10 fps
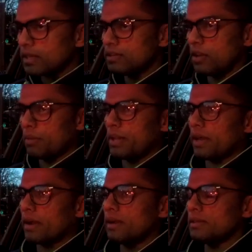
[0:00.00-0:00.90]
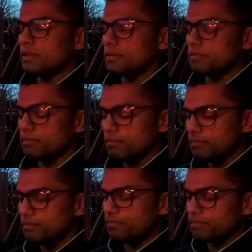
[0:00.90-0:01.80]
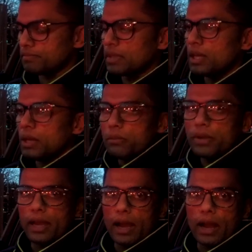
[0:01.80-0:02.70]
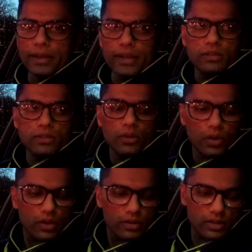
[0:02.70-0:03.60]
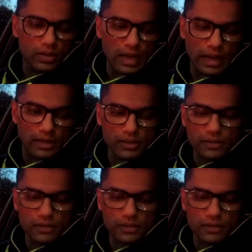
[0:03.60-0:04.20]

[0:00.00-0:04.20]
Sorry about that, guys. But yeah, I need to look into that.